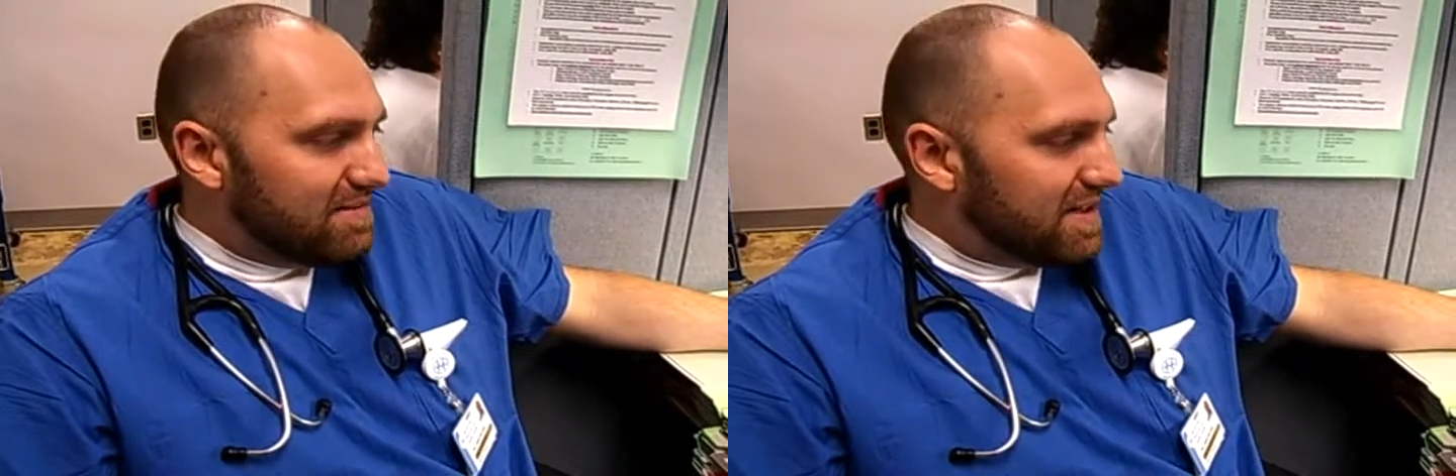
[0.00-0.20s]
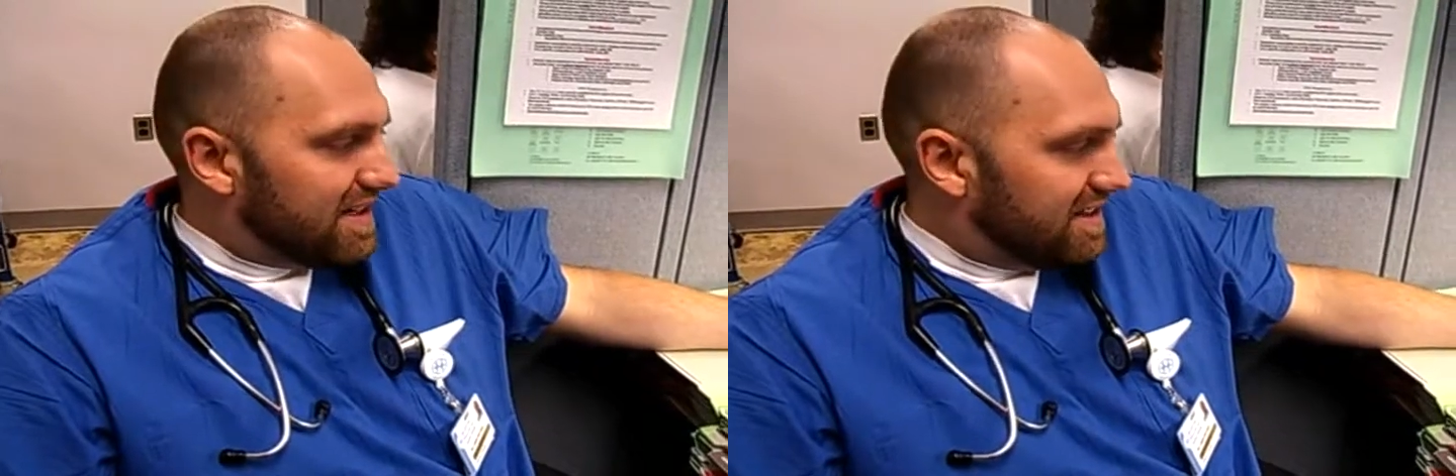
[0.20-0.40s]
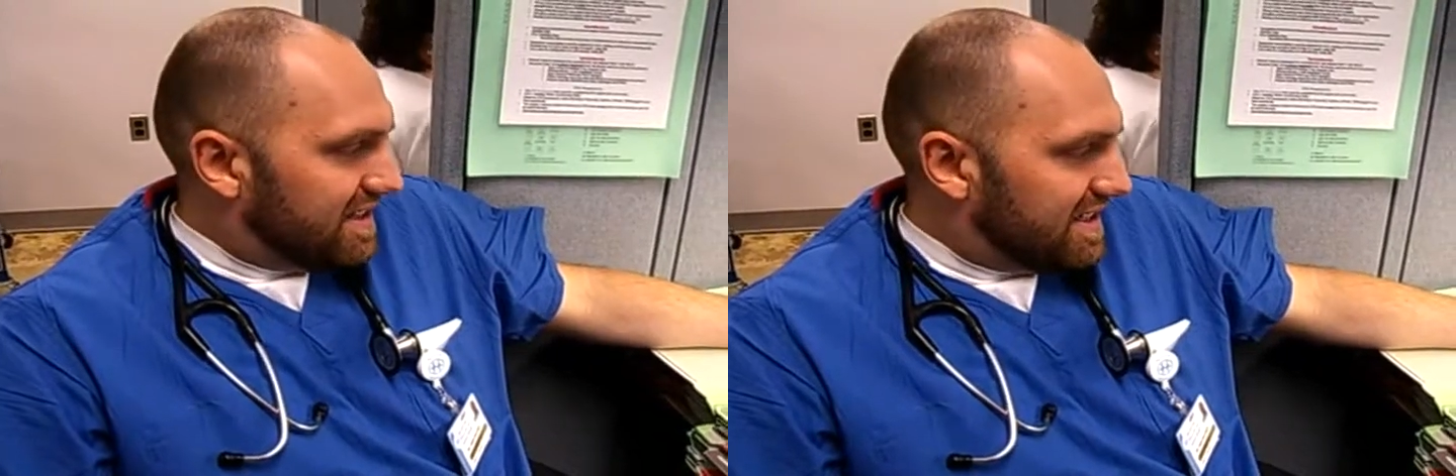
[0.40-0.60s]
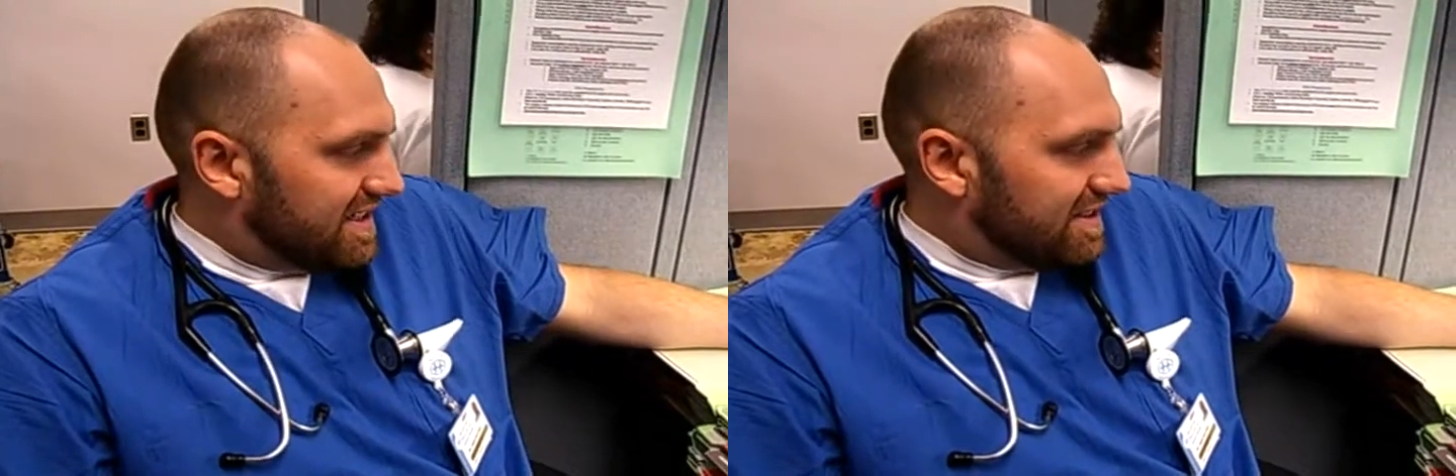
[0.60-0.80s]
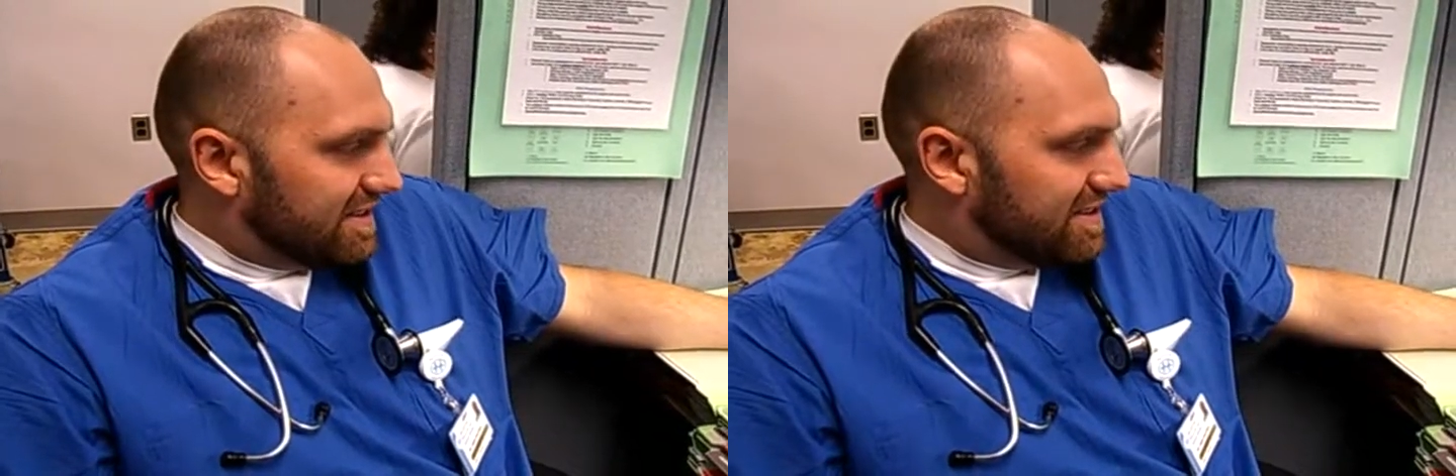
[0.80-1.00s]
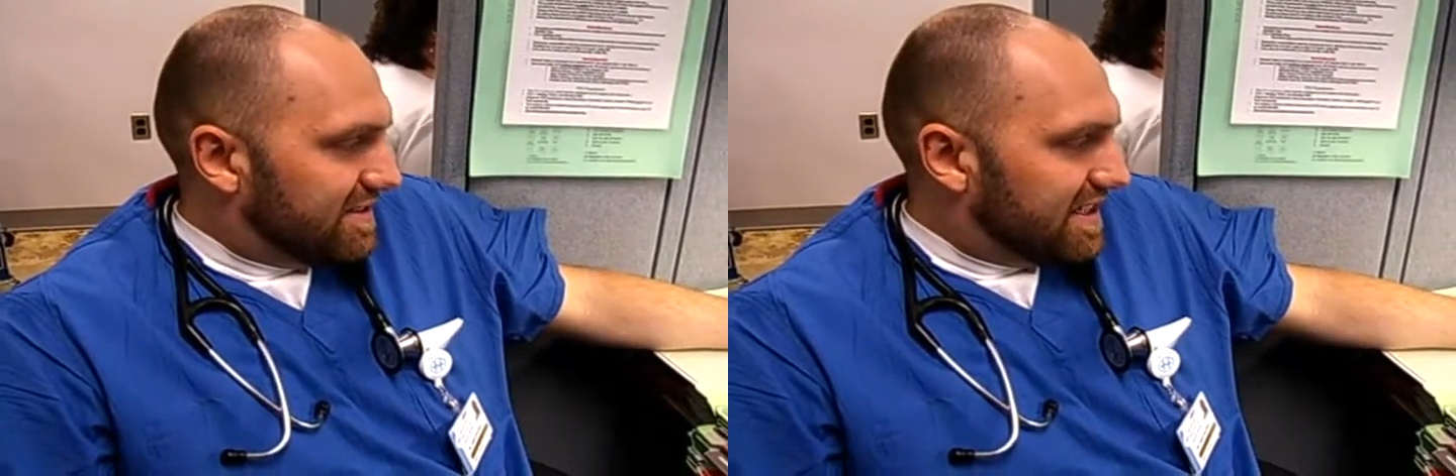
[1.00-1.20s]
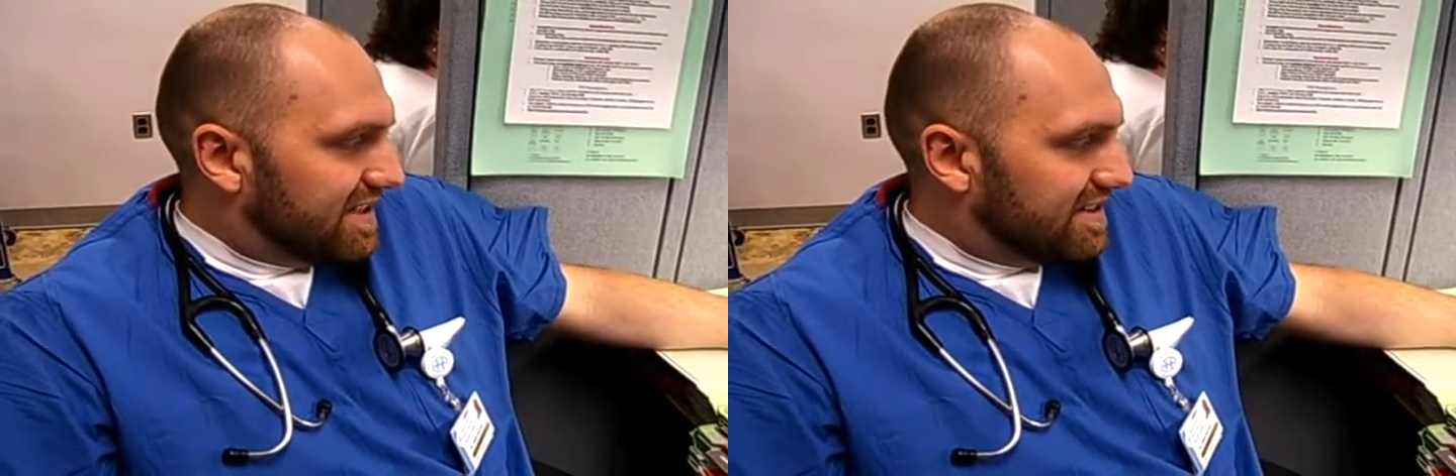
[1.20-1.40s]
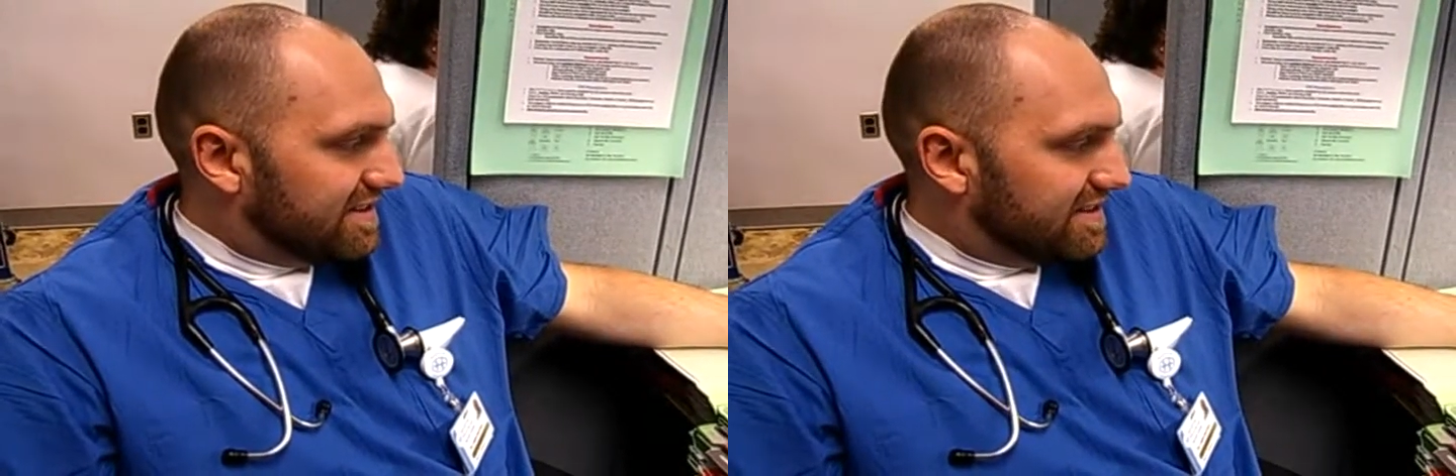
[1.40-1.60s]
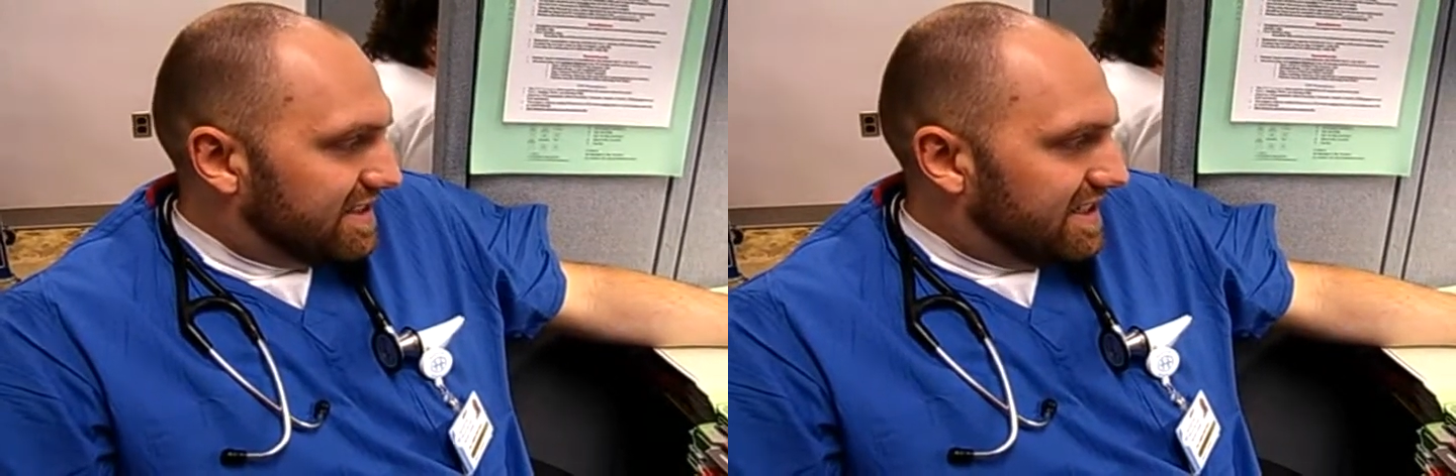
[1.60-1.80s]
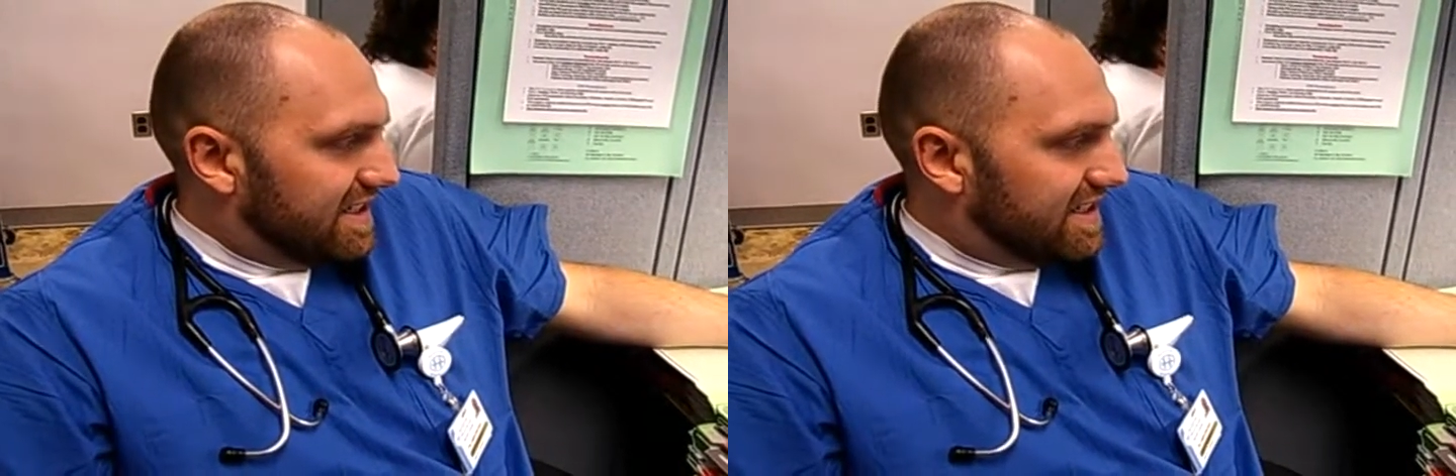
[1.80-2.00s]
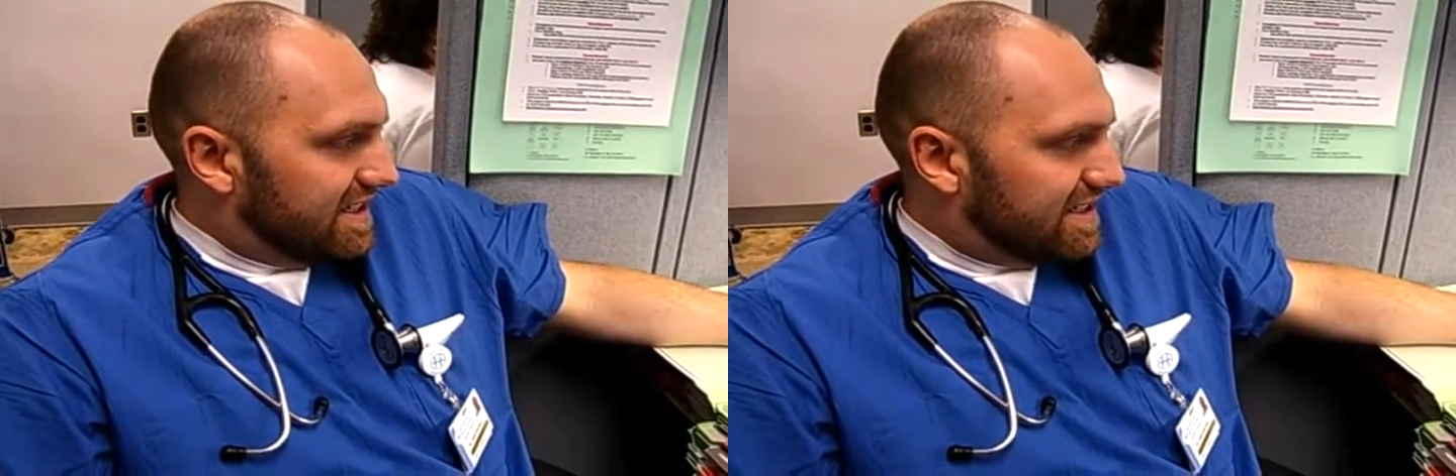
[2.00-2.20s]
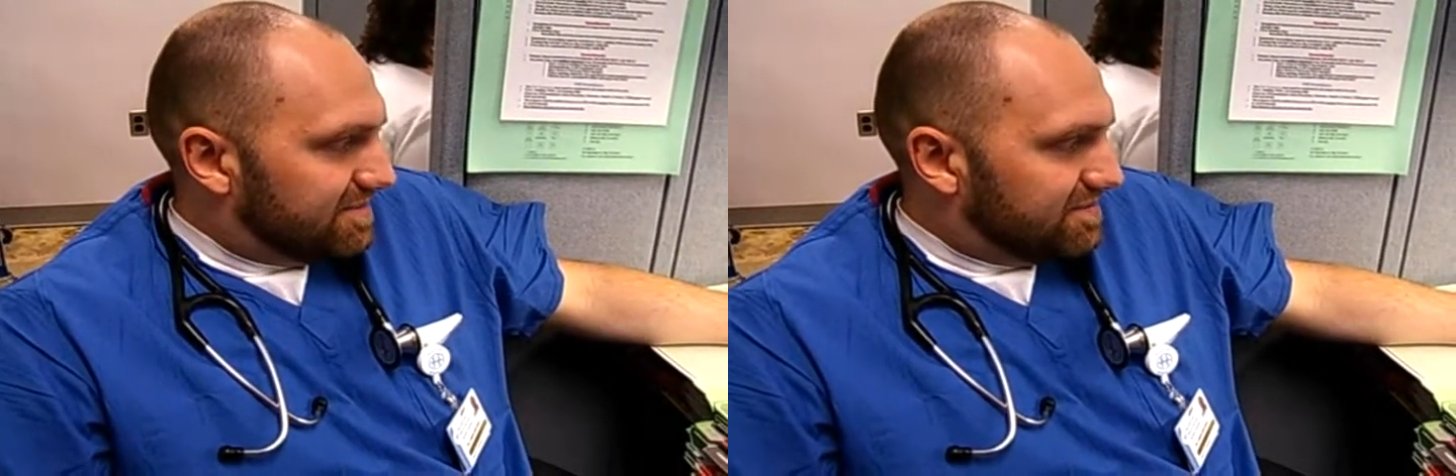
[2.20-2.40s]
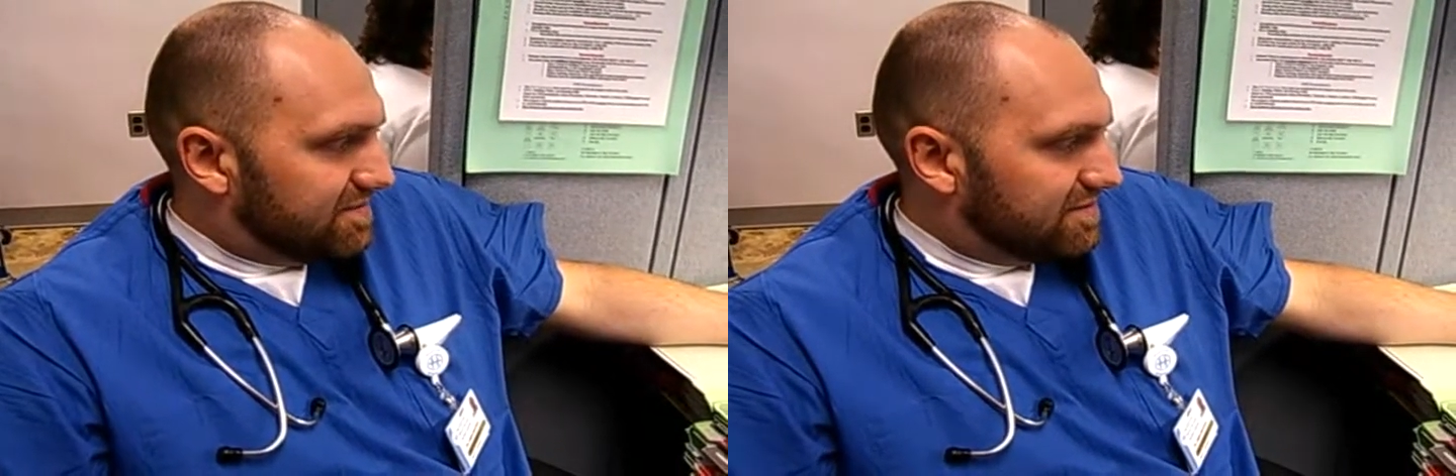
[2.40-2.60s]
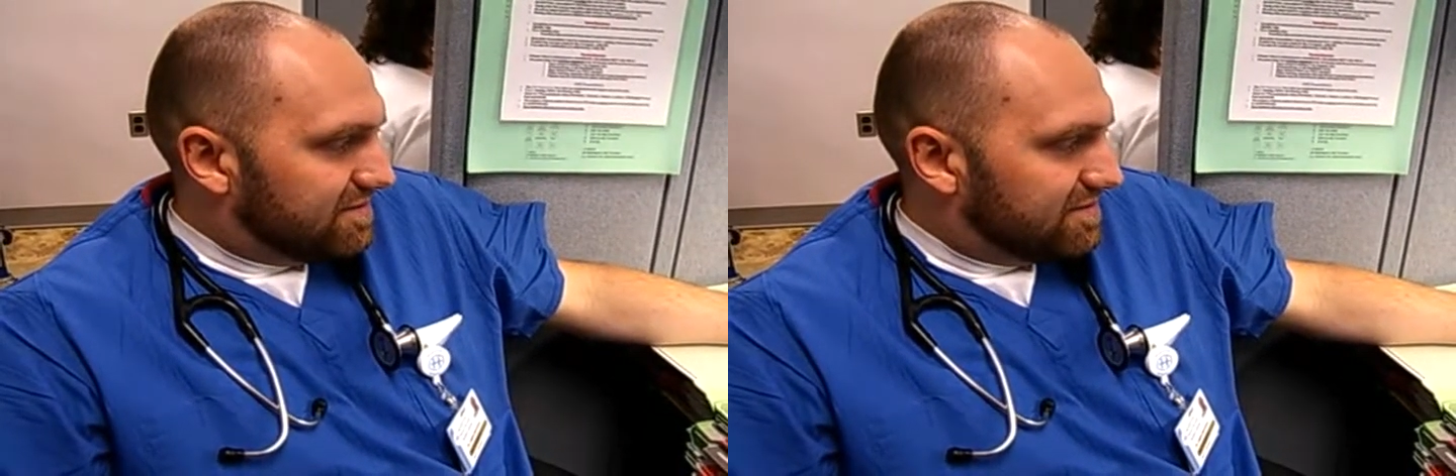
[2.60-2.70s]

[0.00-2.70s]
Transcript: but I, I look through it, I don't know. Um,